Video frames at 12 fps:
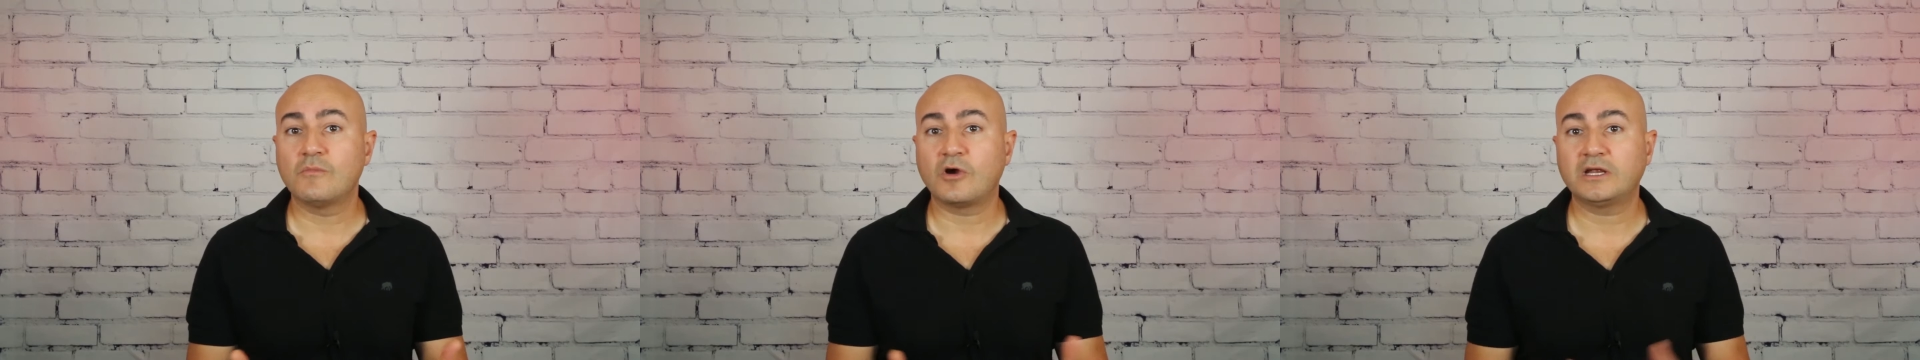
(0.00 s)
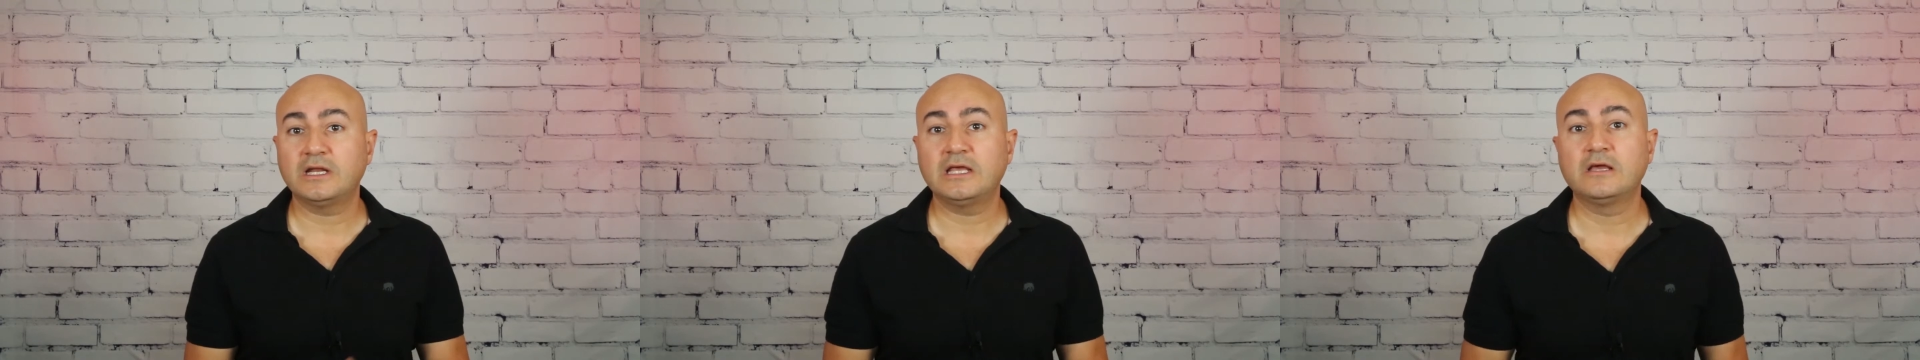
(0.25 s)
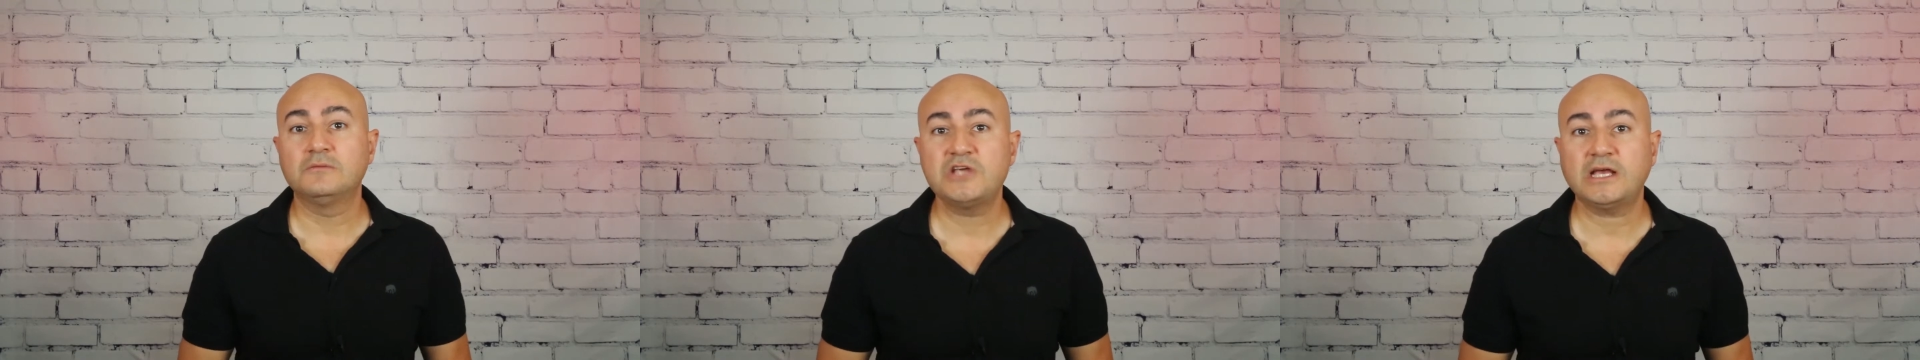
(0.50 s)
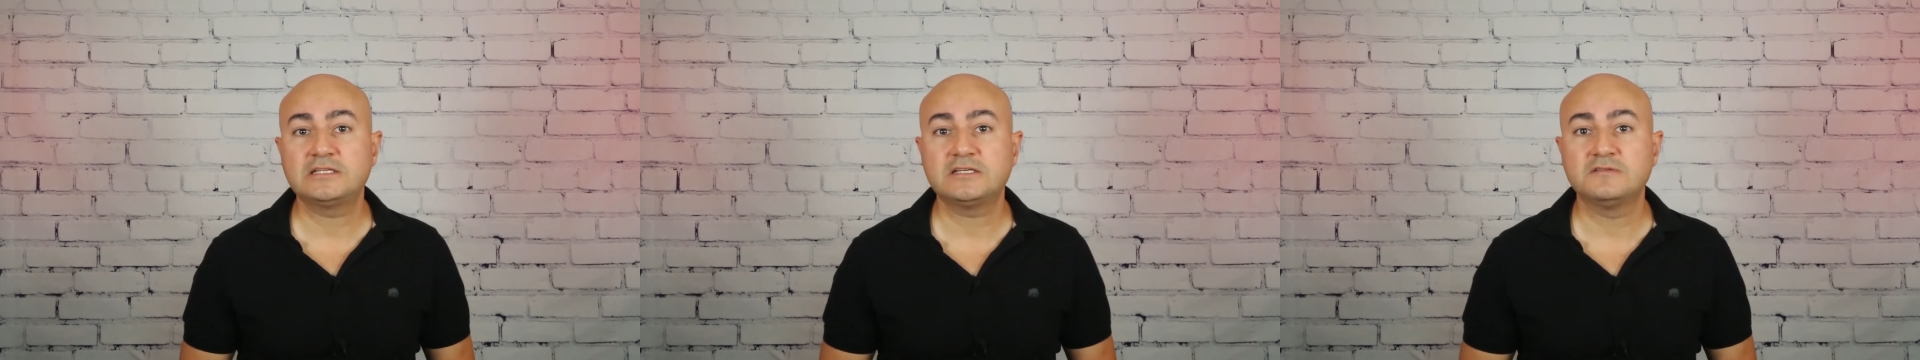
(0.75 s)
marketing
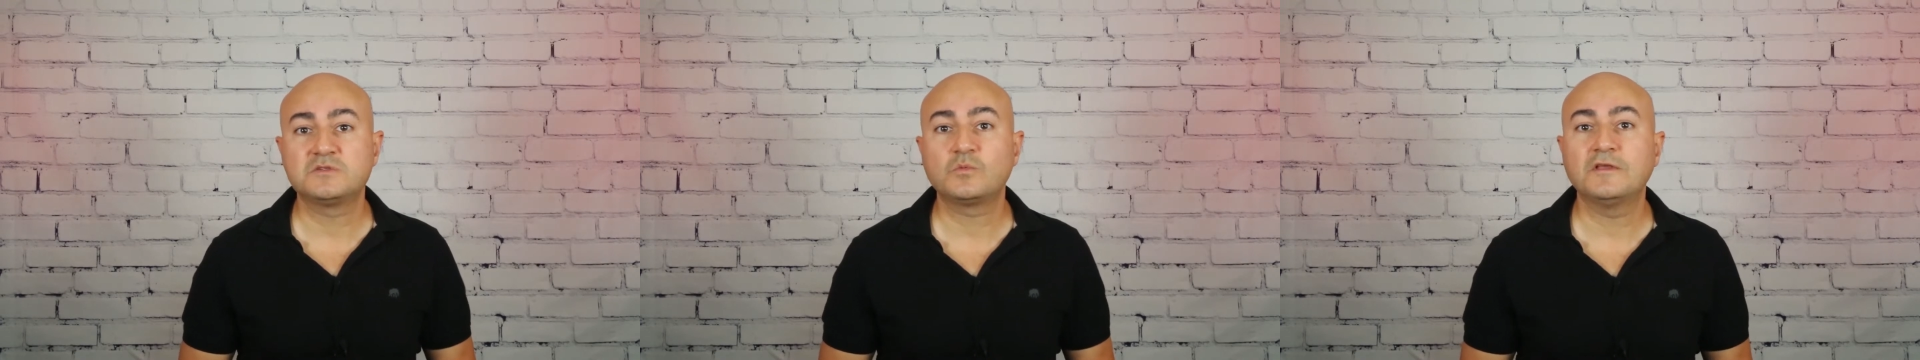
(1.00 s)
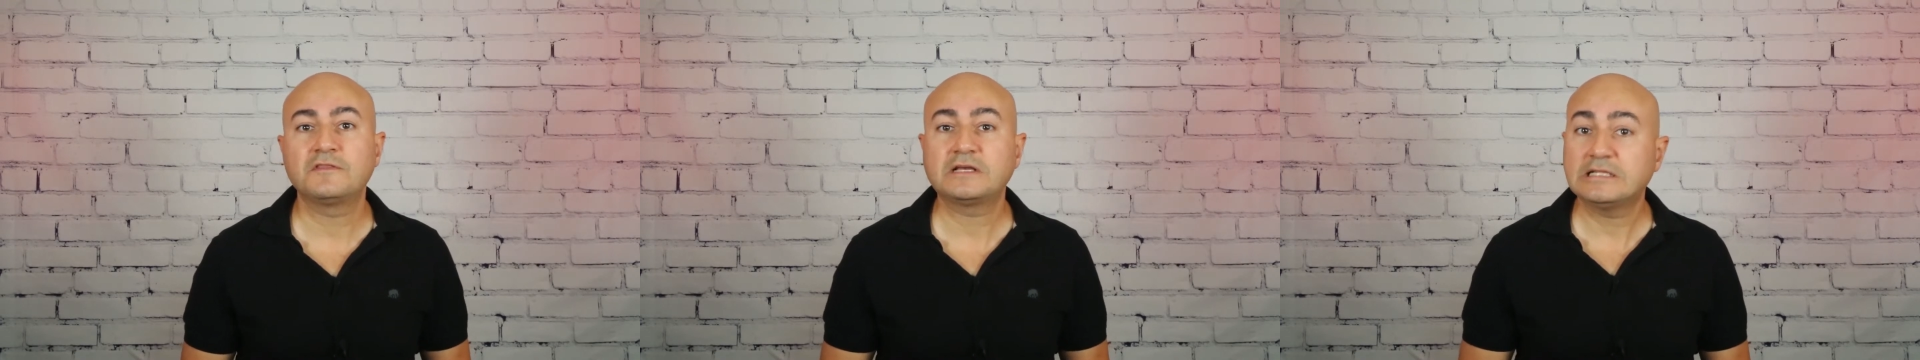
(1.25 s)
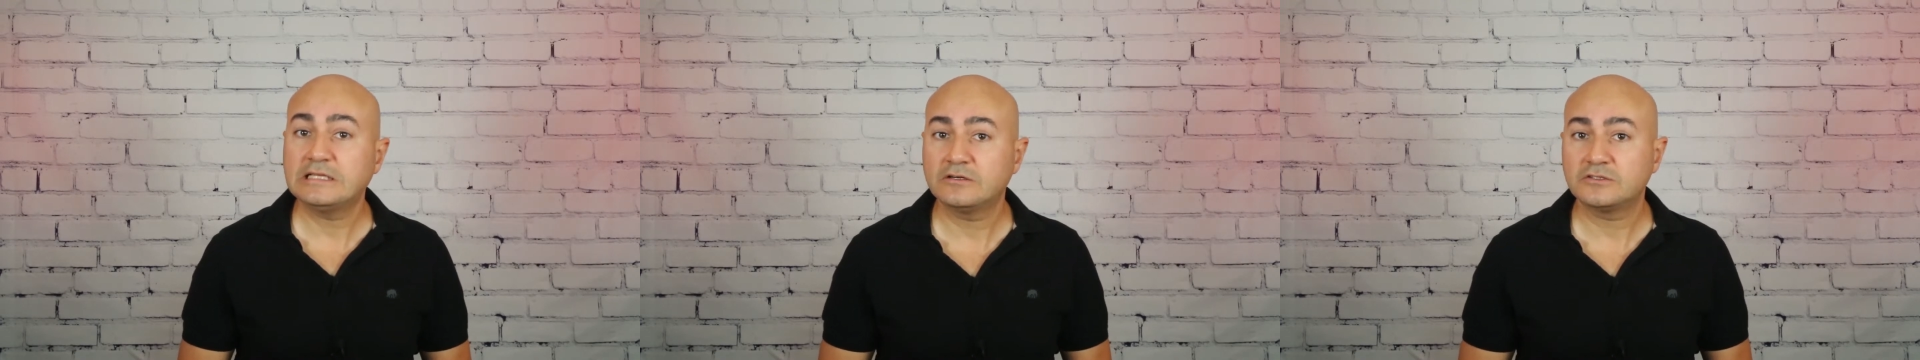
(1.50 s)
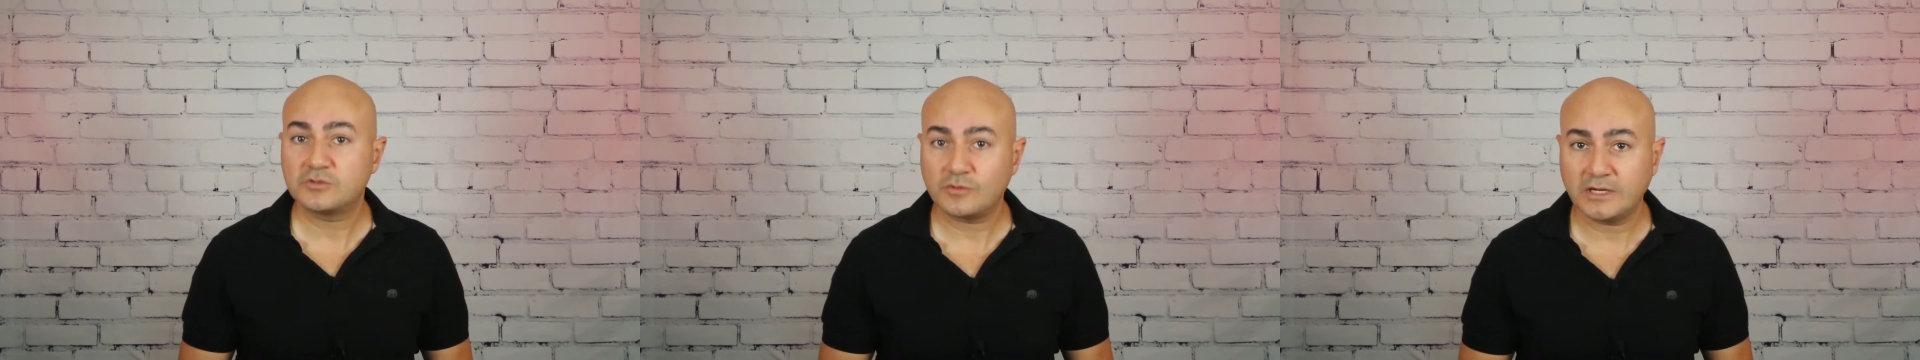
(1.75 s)
objectives with clear
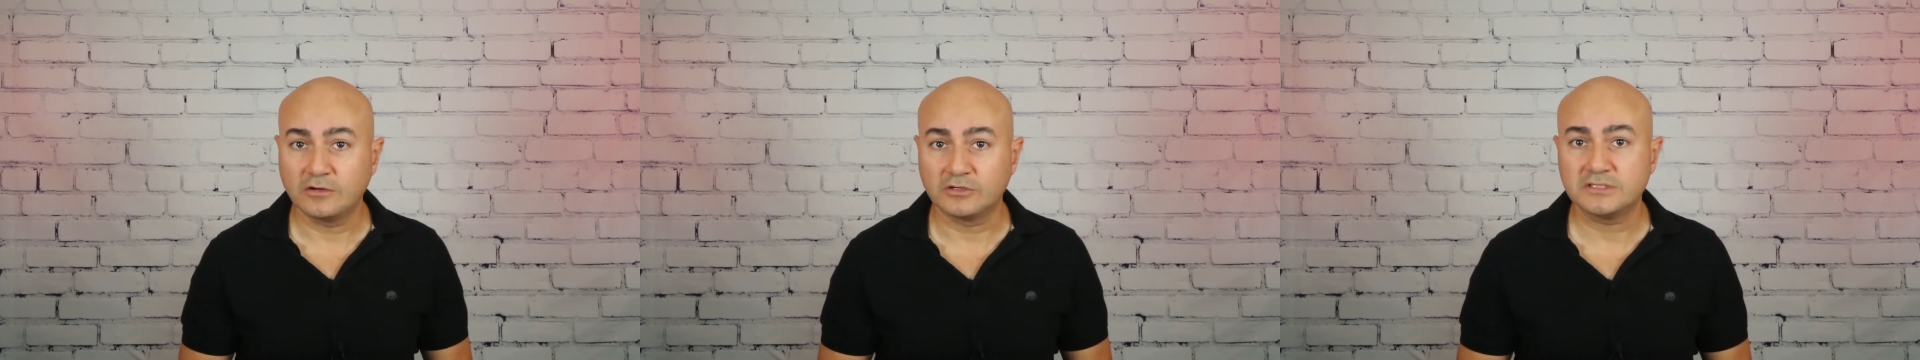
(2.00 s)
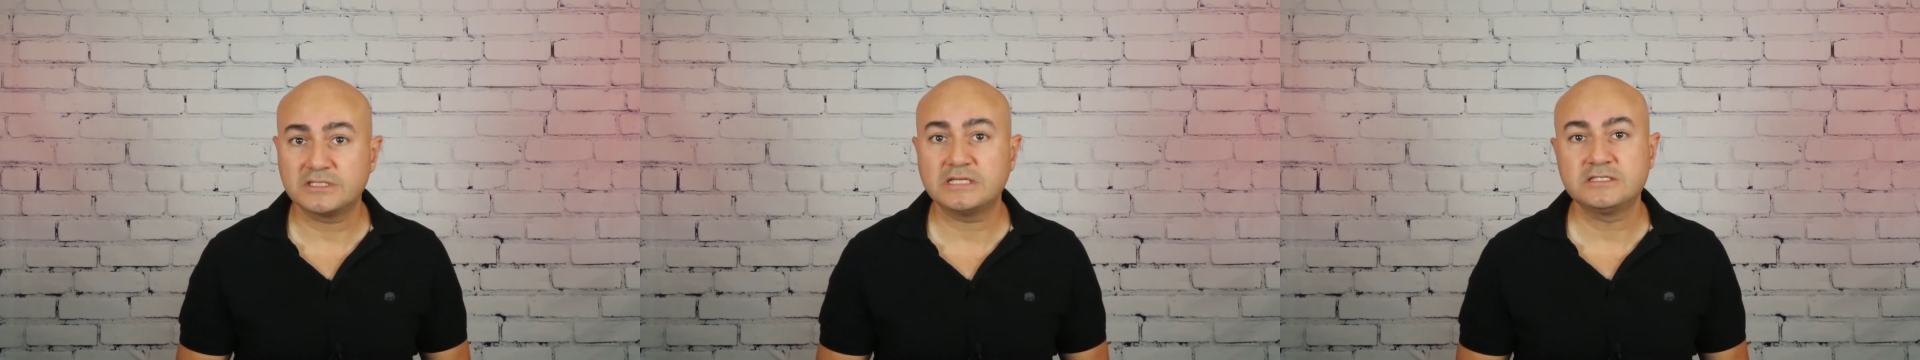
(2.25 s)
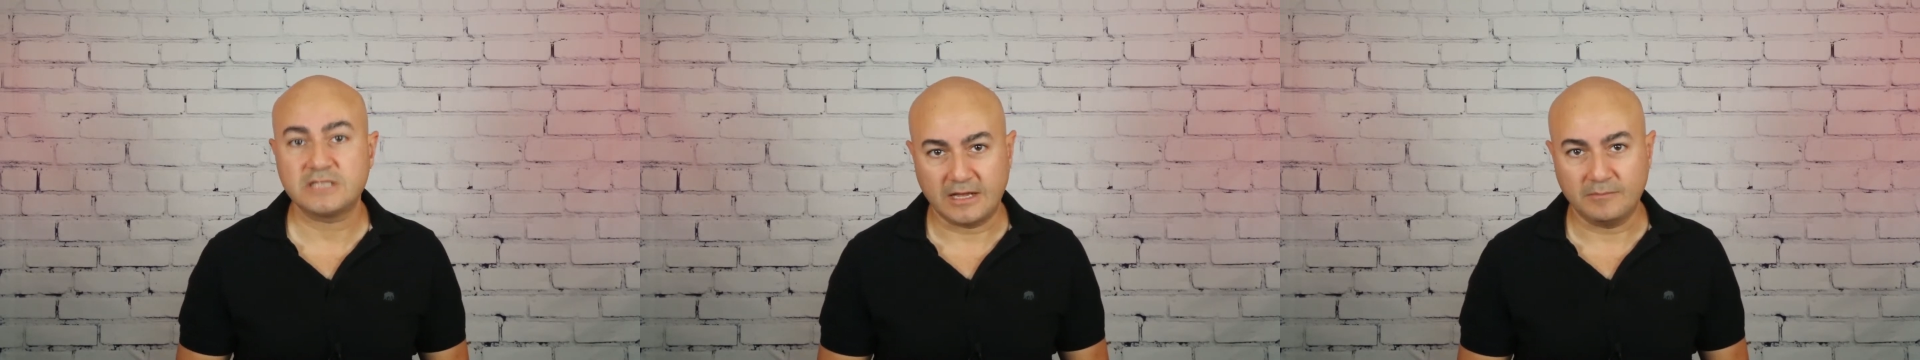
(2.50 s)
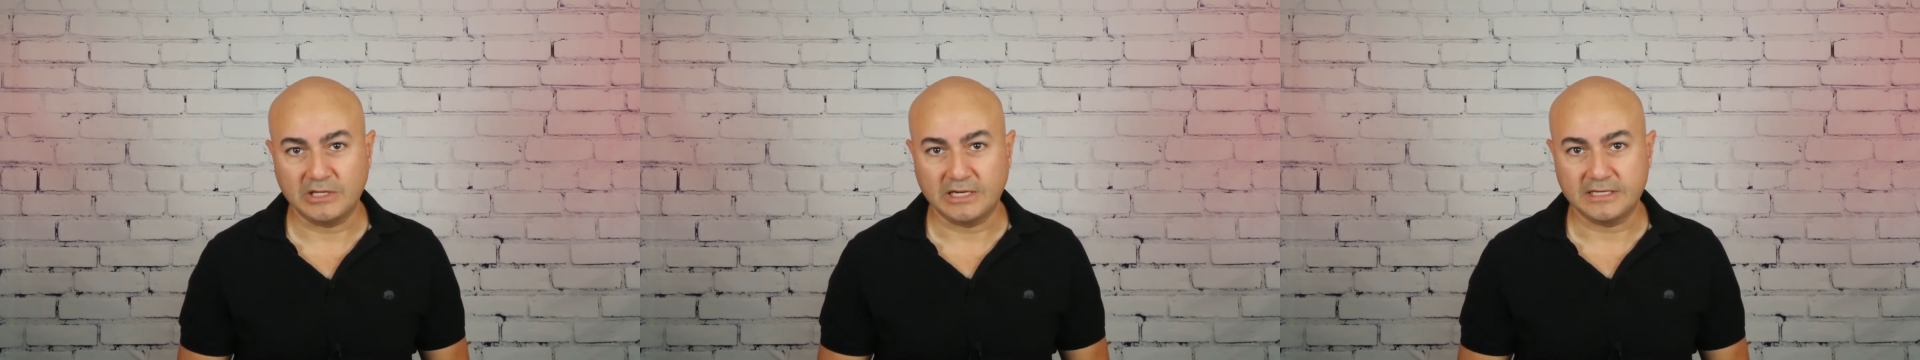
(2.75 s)
triggers and
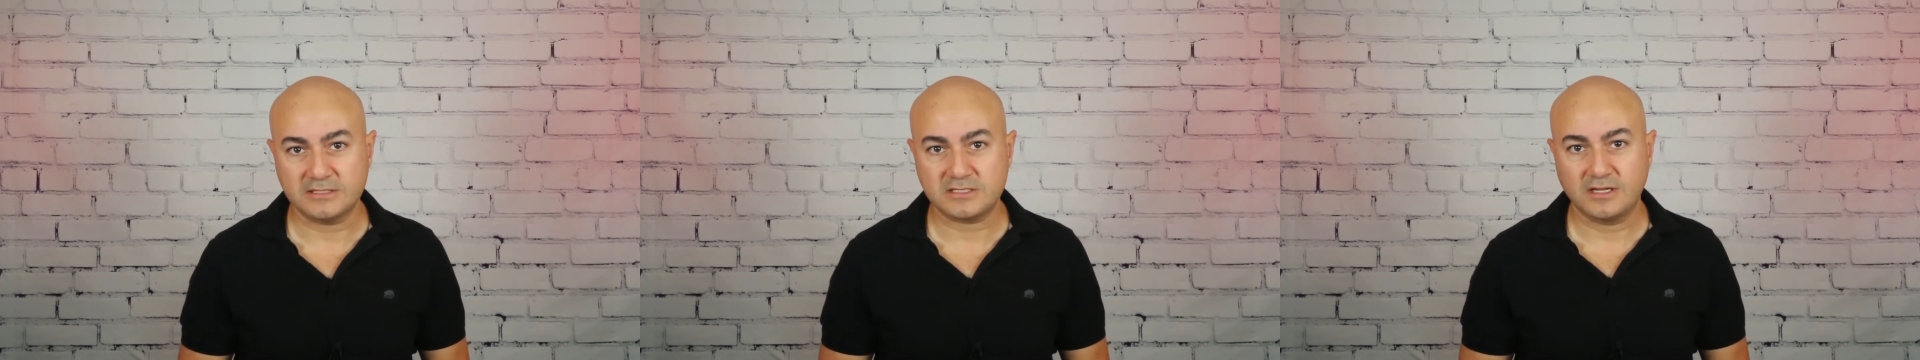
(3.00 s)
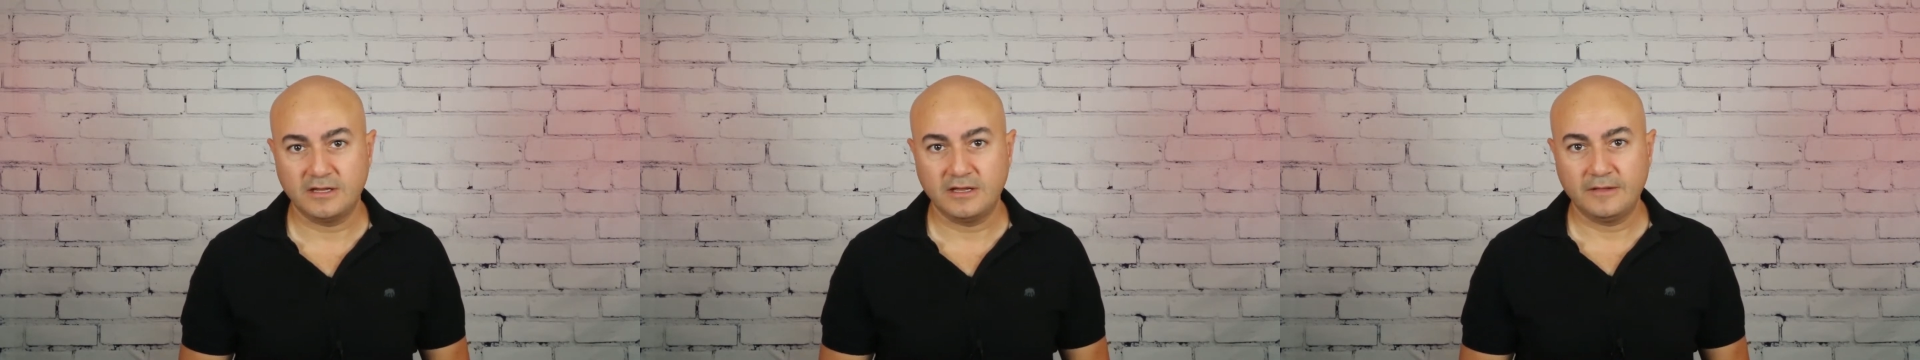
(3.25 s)
timelines.